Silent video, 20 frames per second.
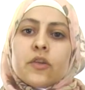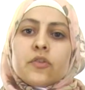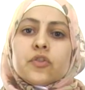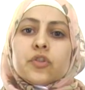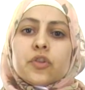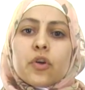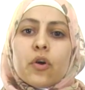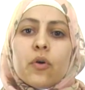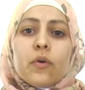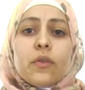
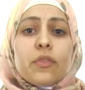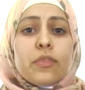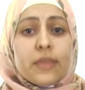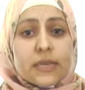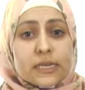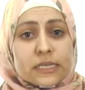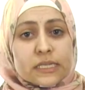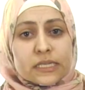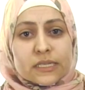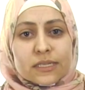So
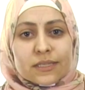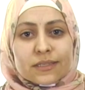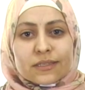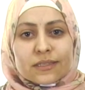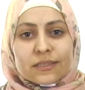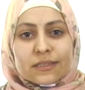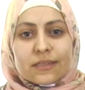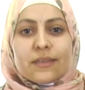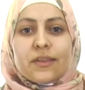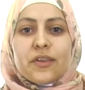this
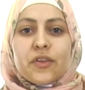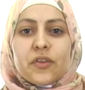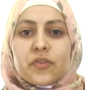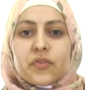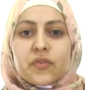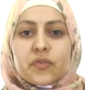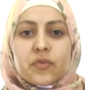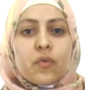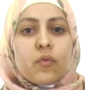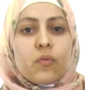
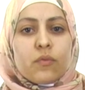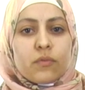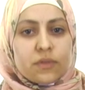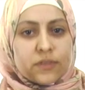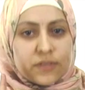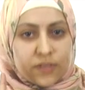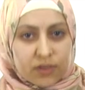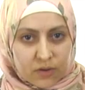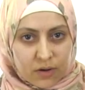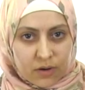is
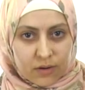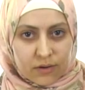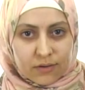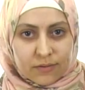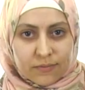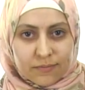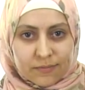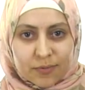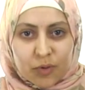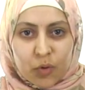dinar,
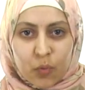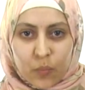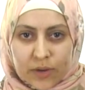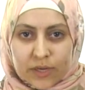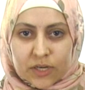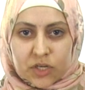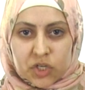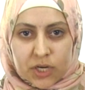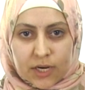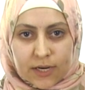
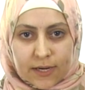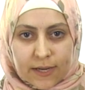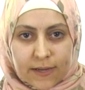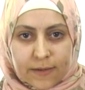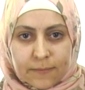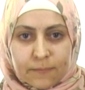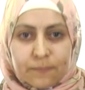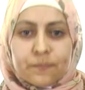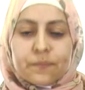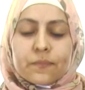1 JD.